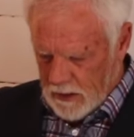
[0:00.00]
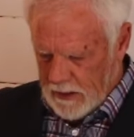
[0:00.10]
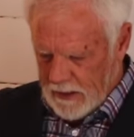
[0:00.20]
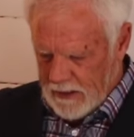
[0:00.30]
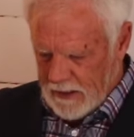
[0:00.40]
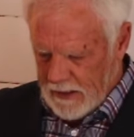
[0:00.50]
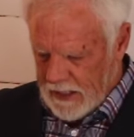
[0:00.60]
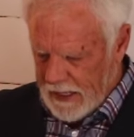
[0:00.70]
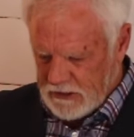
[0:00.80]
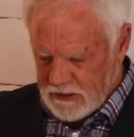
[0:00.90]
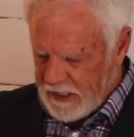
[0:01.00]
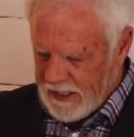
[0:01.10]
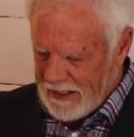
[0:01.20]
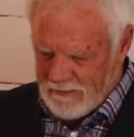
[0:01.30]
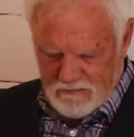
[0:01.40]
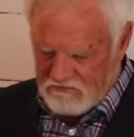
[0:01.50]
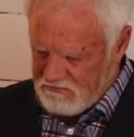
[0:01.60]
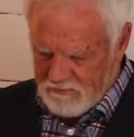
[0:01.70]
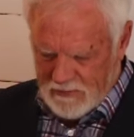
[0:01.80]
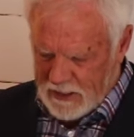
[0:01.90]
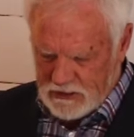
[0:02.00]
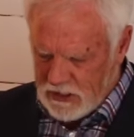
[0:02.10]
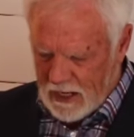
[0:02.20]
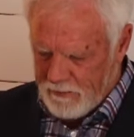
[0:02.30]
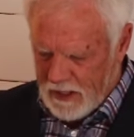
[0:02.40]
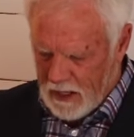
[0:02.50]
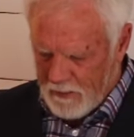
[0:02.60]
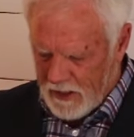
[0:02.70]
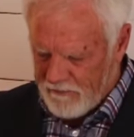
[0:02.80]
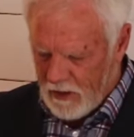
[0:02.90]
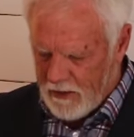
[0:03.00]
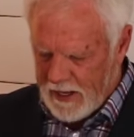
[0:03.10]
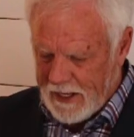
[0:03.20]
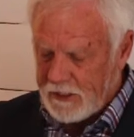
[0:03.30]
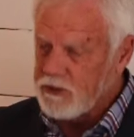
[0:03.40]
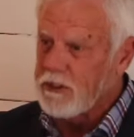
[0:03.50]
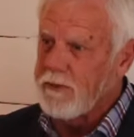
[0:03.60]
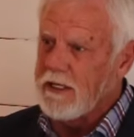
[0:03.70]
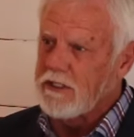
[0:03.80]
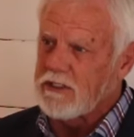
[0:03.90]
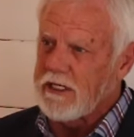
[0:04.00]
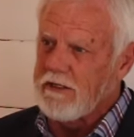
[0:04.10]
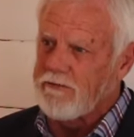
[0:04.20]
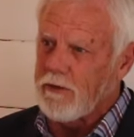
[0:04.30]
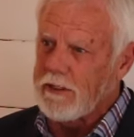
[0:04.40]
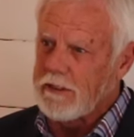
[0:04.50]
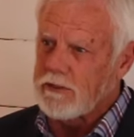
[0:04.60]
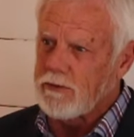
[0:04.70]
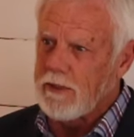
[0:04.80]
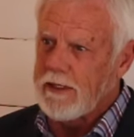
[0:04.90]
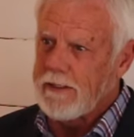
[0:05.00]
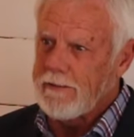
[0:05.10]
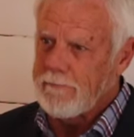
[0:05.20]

And he said, It's not becoming of our age to be deceitful in this way.